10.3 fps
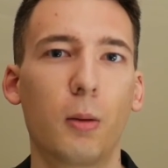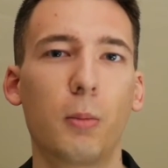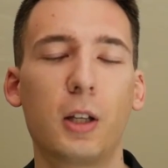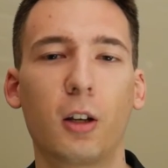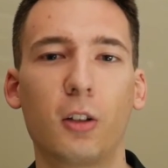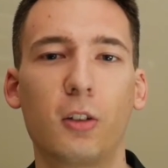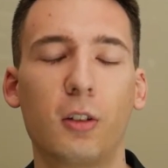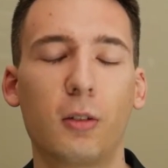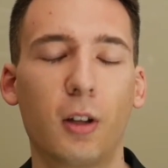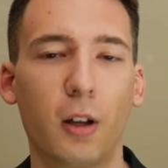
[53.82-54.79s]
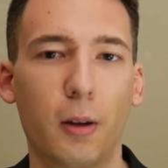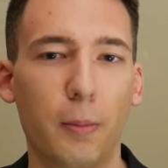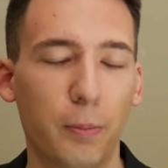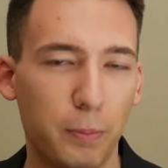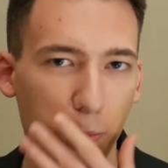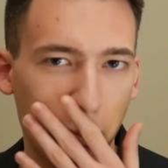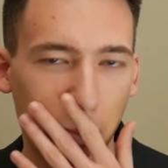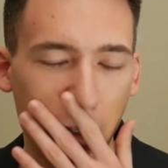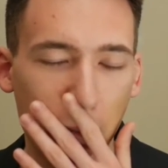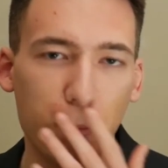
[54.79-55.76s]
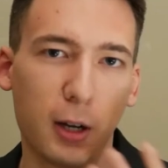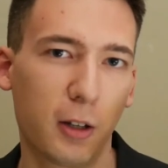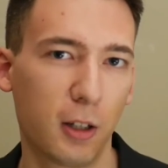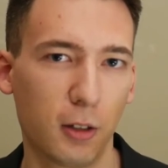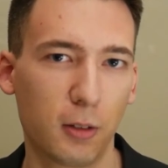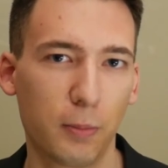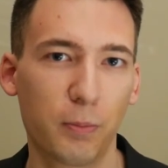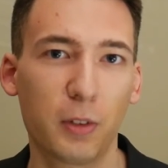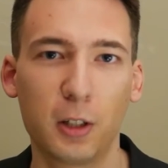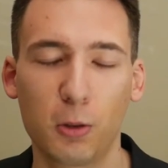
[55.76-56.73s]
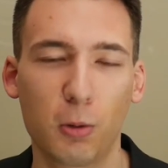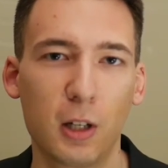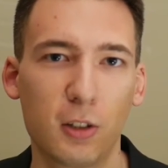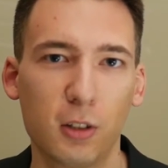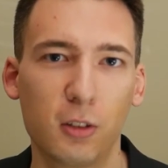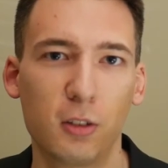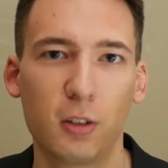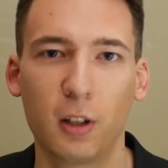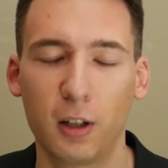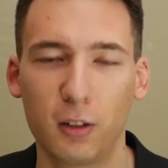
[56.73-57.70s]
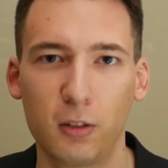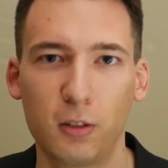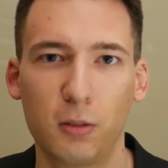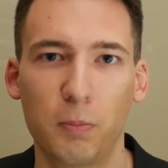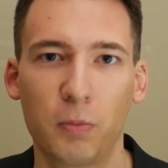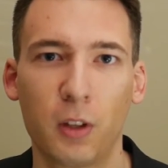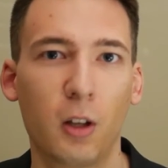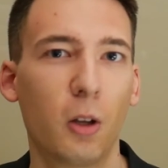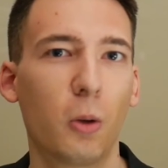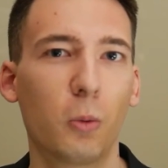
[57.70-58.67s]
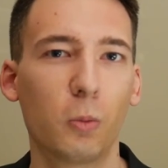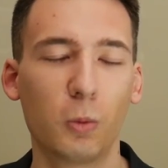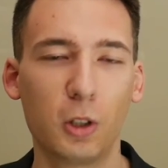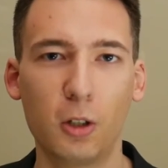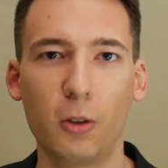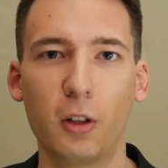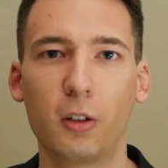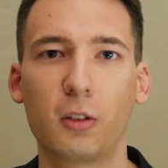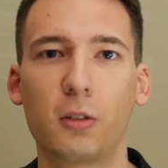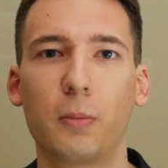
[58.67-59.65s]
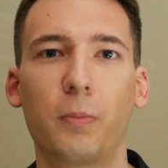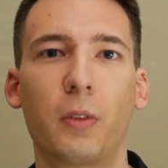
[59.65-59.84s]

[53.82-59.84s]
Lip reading: because the market increases as we do this.